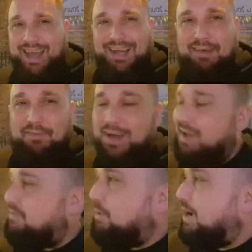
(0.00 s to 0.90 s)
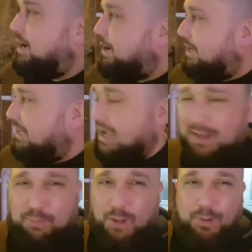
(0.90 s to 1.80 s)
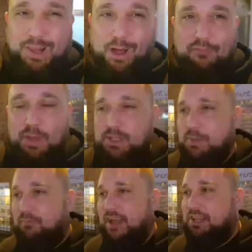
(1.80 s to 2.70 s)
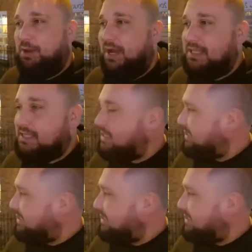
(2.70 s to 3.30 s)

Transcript: yeah, I love the White Hart, proper live music venue days.